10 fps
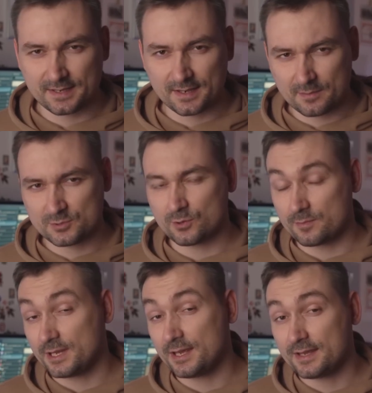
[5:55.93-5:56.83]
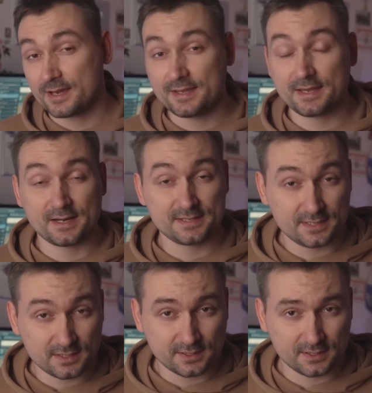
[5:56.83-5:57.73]
of the existing opinions on this
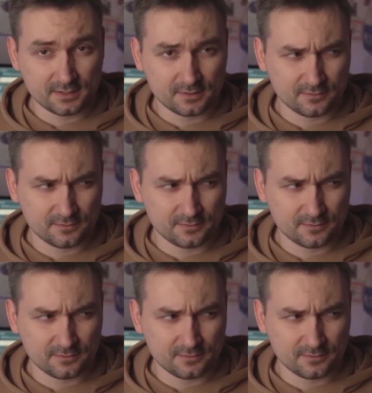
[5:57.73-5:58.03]
matter.